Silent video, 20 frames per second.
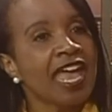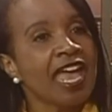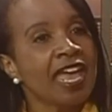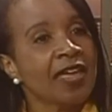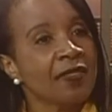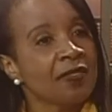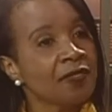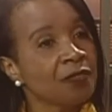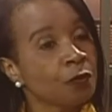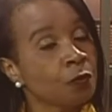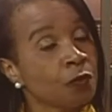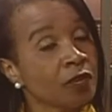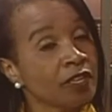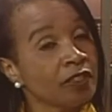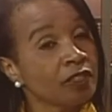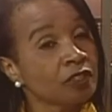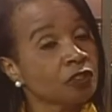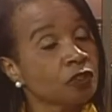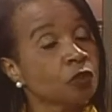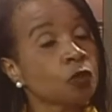And to
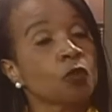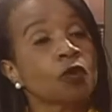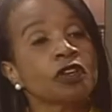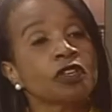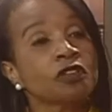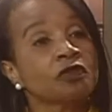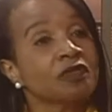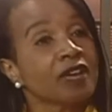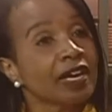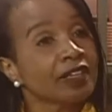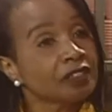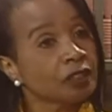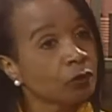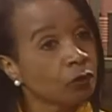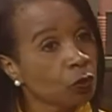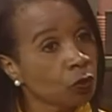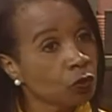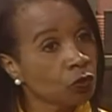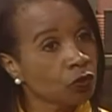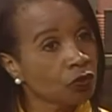read the story, you've got to
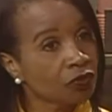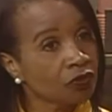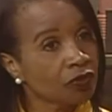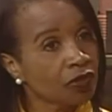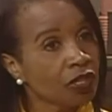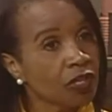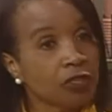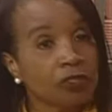move.